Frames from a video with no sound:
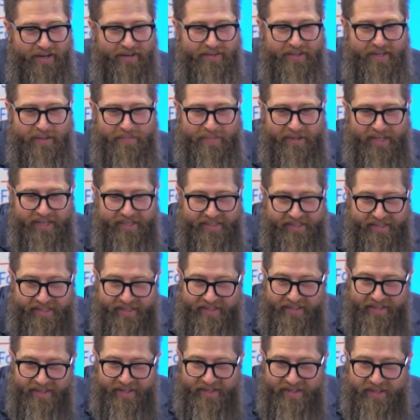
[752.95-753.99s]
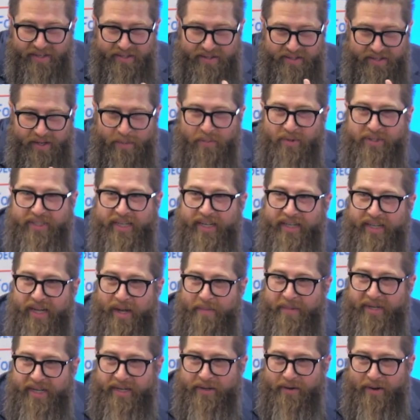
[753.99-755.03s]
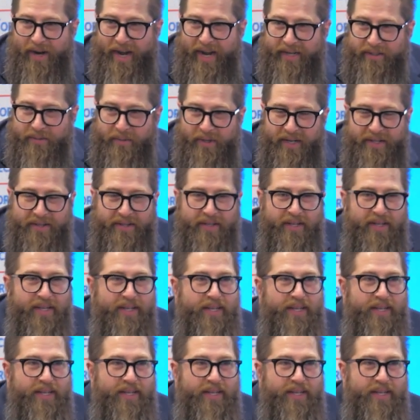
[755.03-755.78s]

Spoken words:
and then a place that someone can come and interact with.